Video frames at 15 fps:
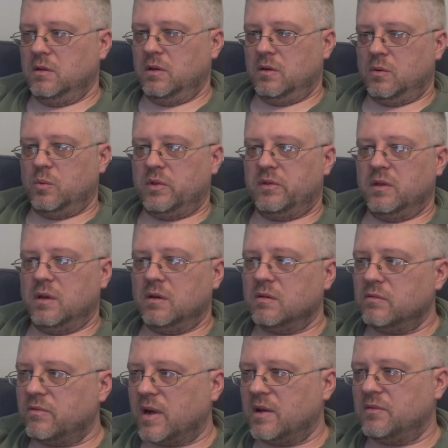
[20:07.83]

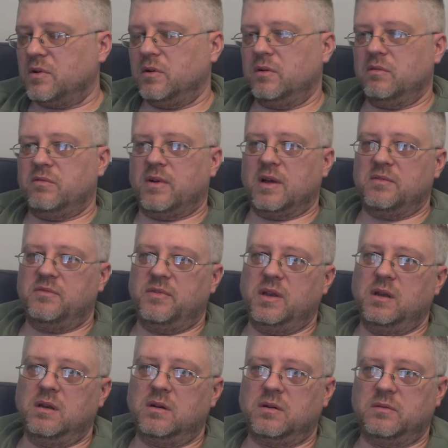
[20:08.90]
within 505
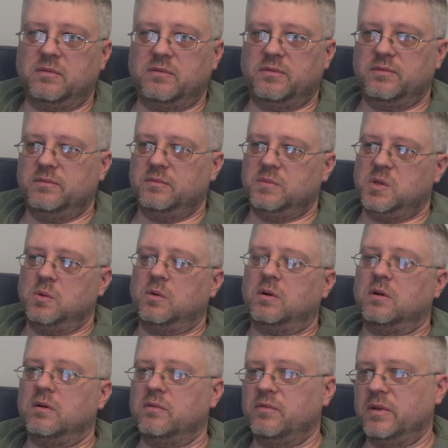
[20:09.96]
feet of
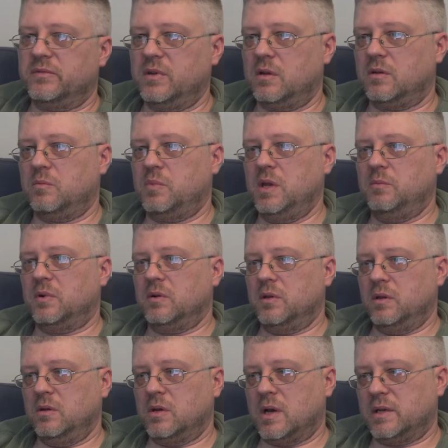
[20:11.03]
250 other people.
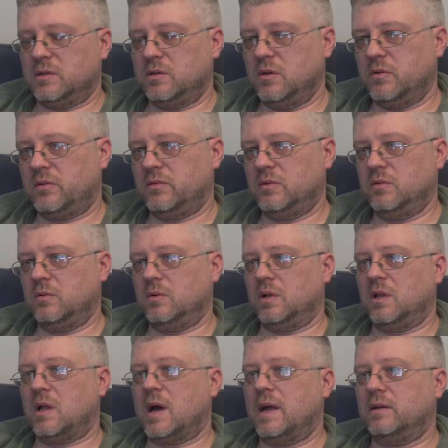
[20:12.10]
You guys go through a
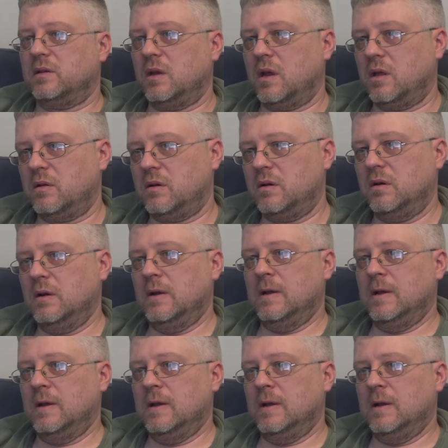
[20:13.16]
lot together.